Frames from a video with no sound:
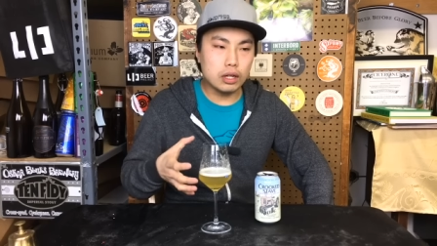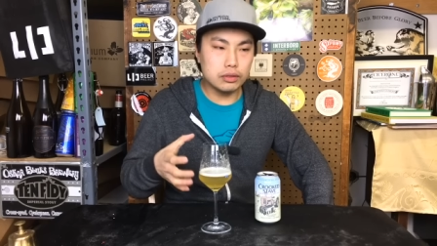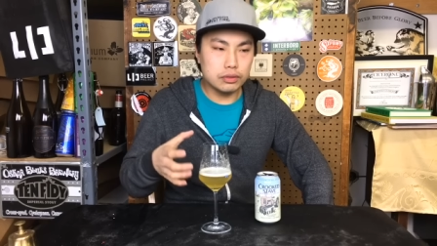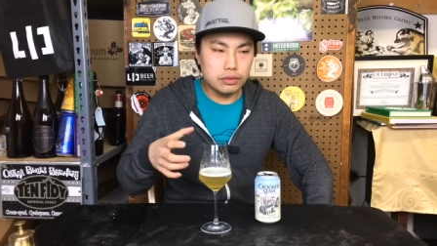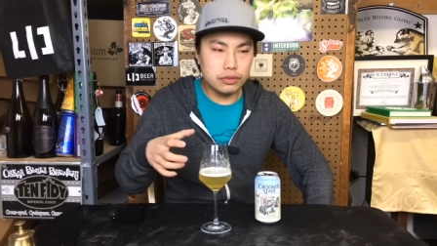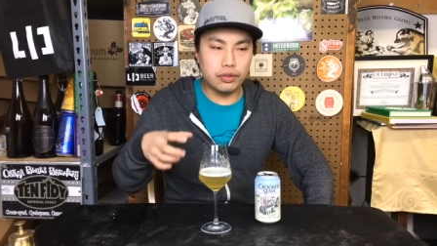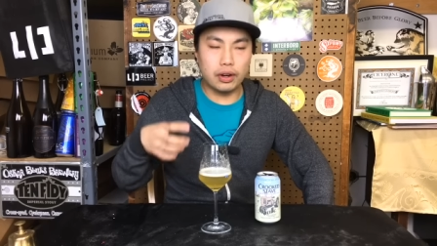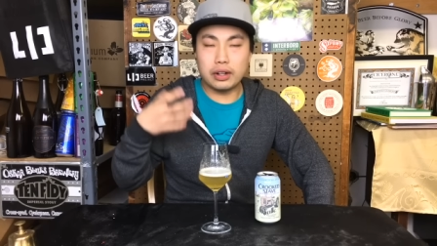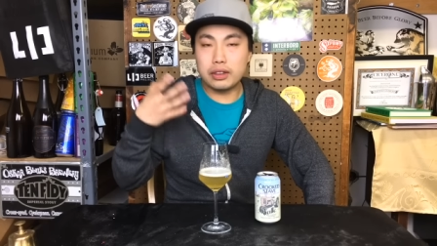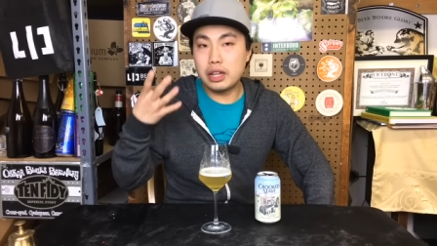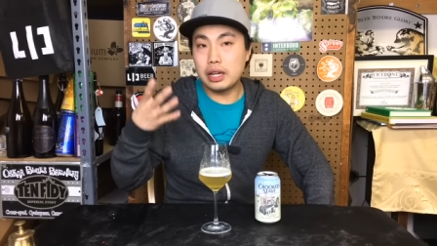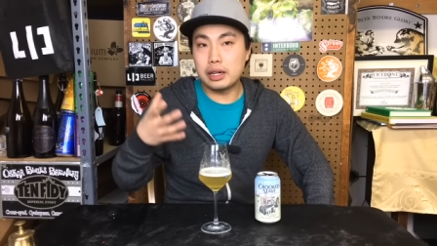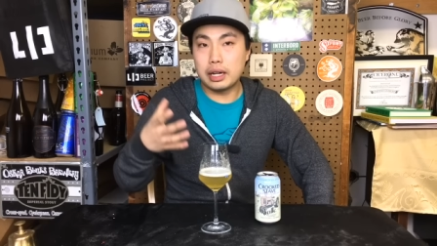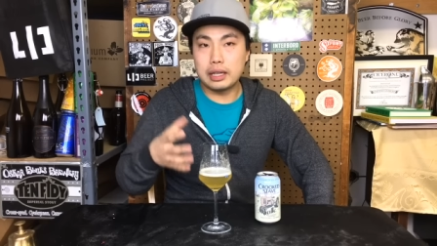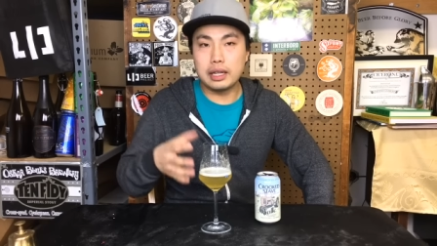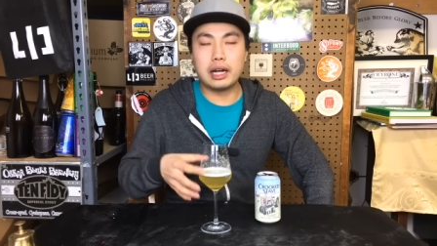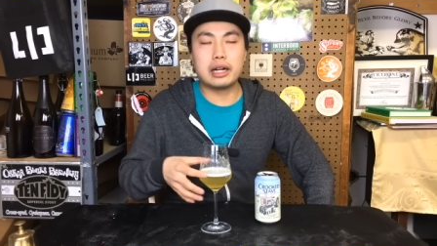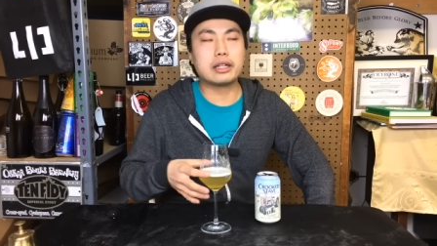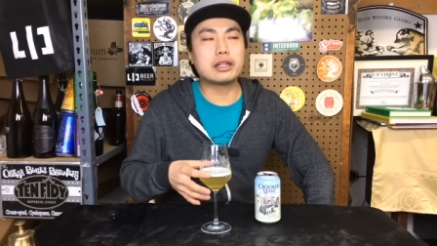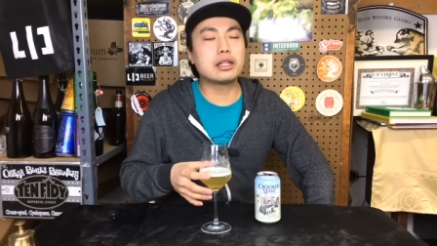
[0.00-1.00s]
funk that a
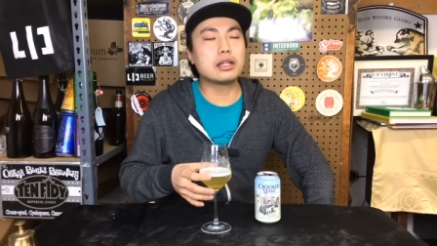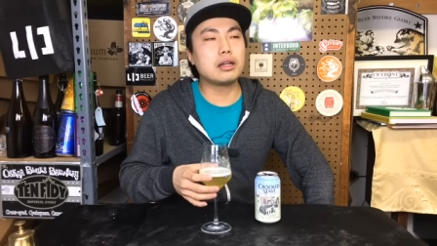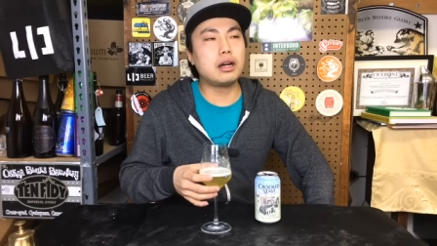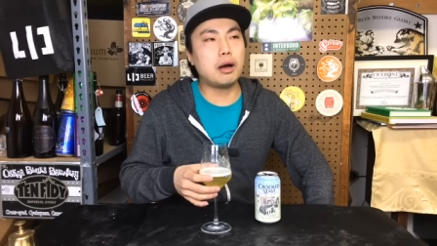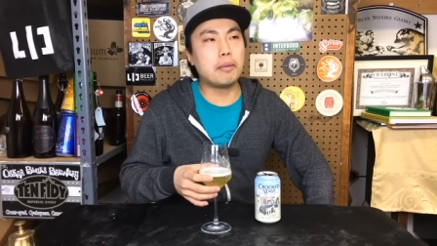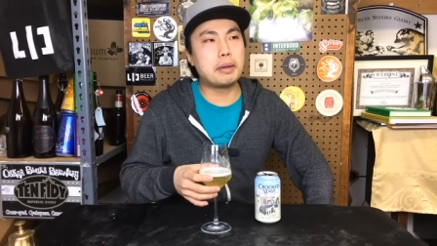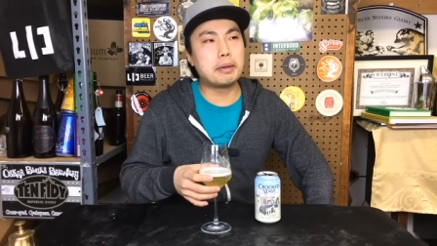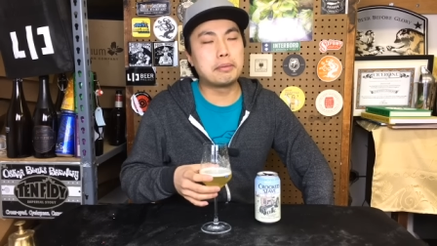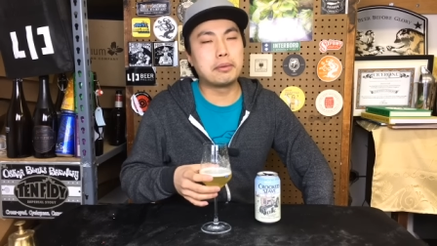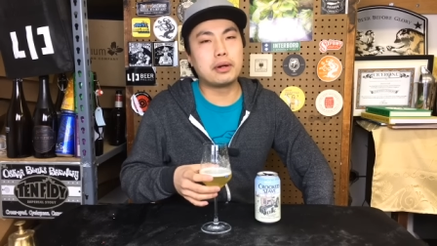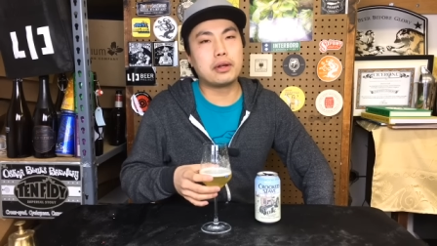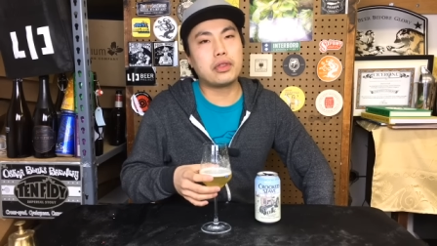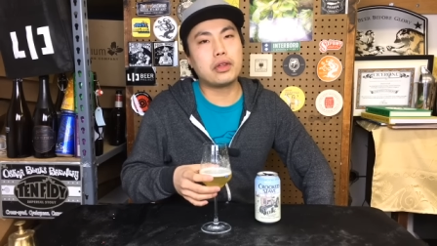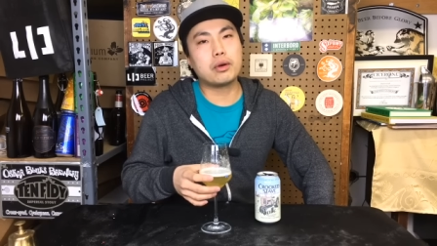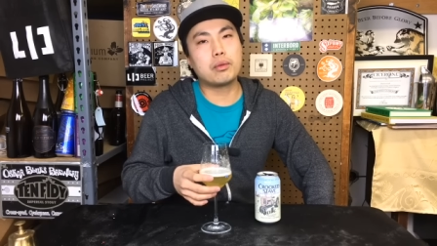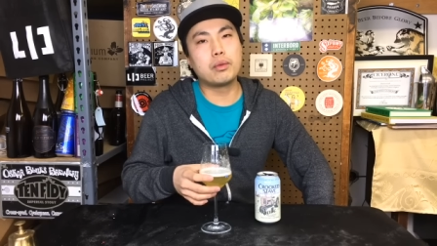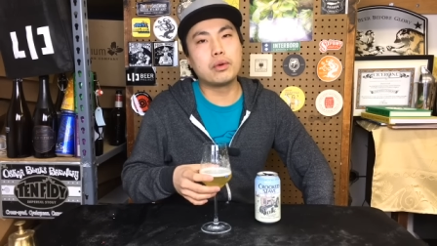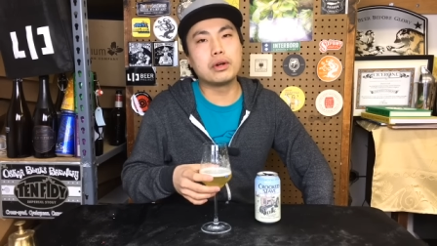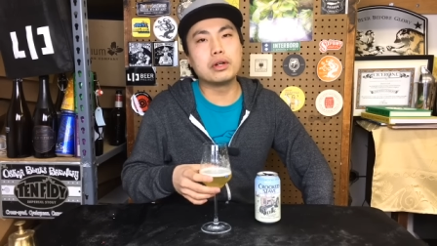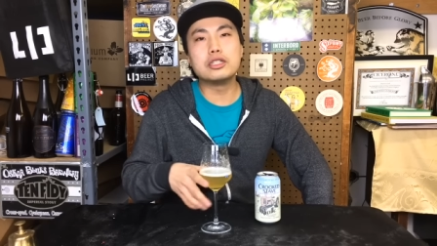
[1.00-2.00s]
lot of uh, people I
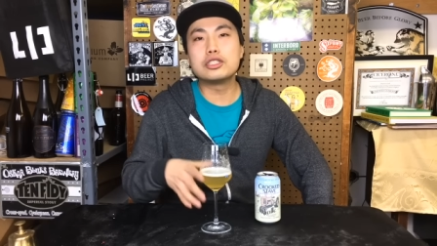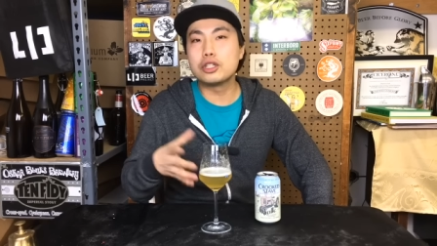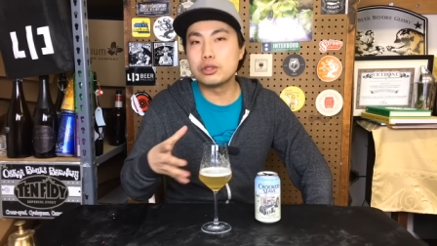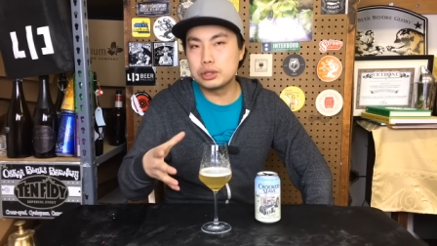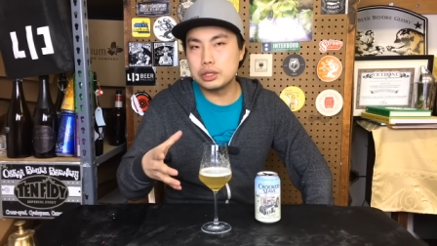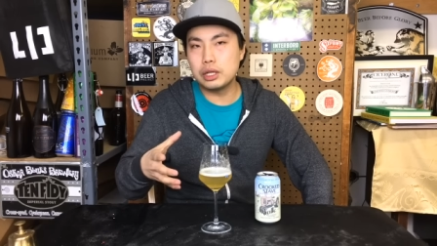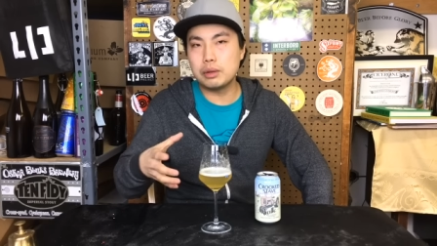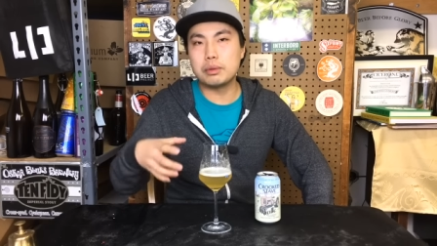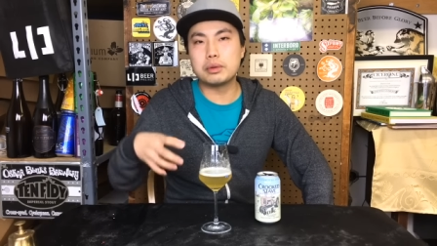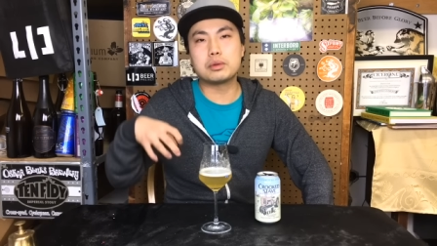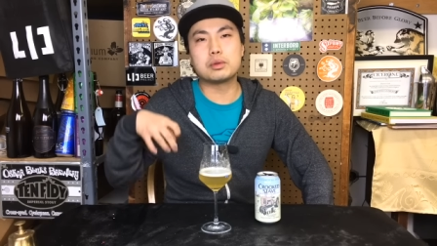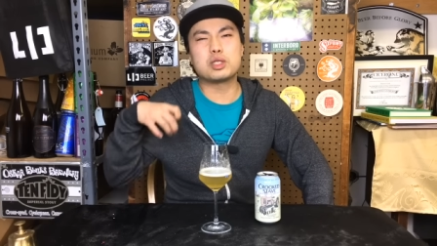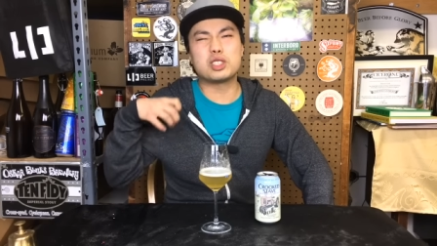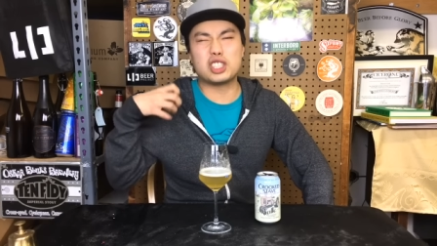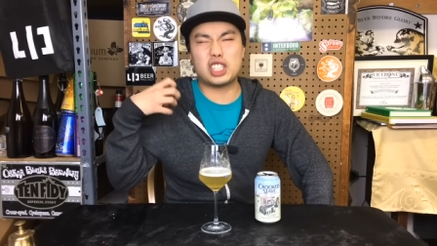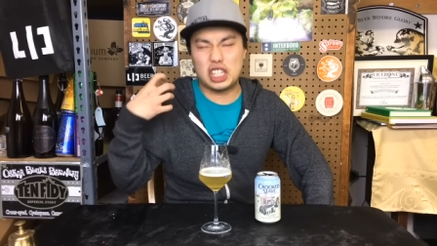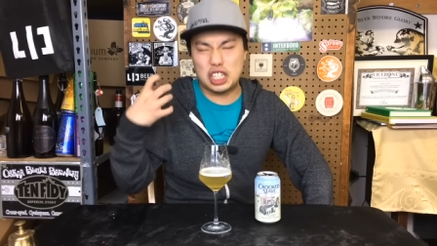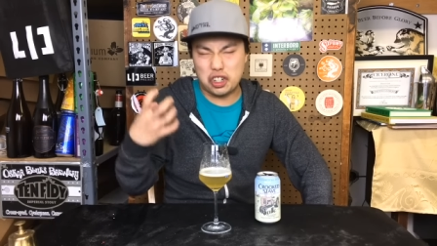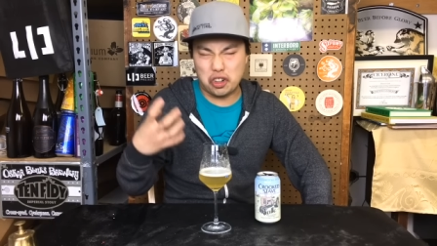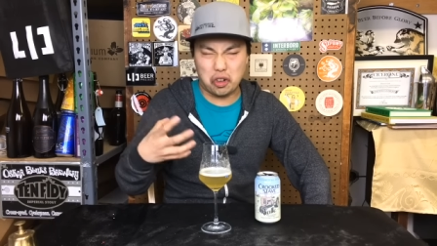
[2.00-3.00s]
think would associate with, which is
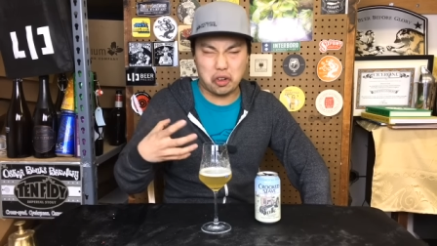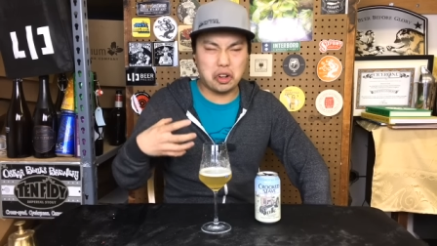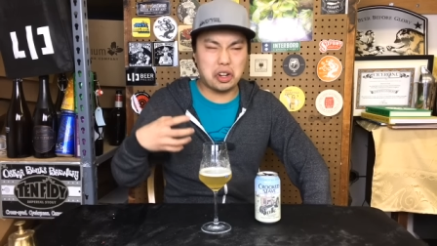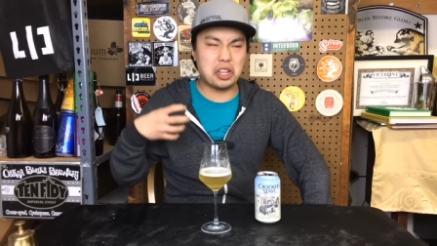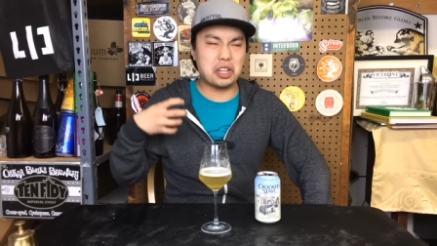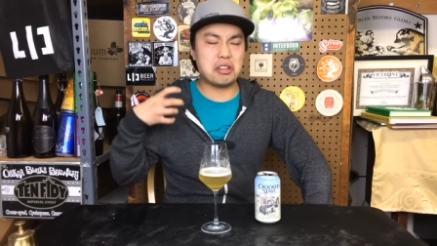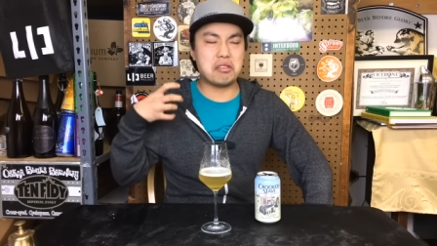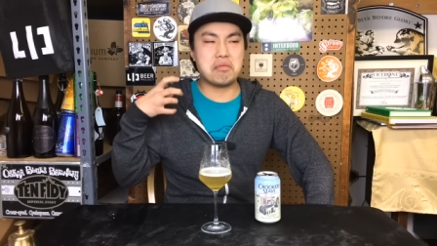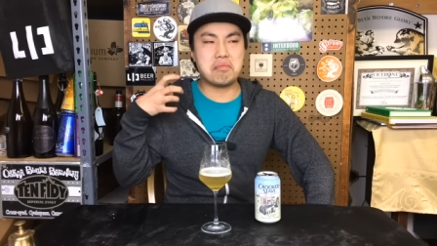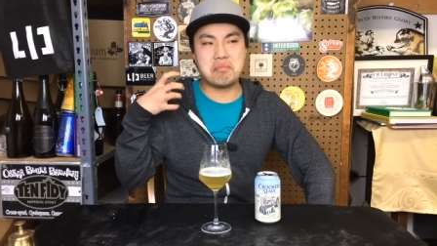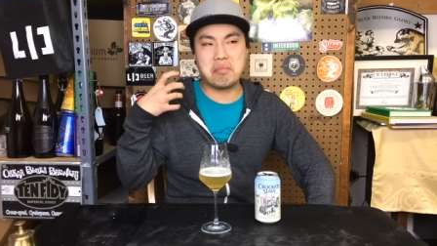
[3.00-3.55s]
like dirty,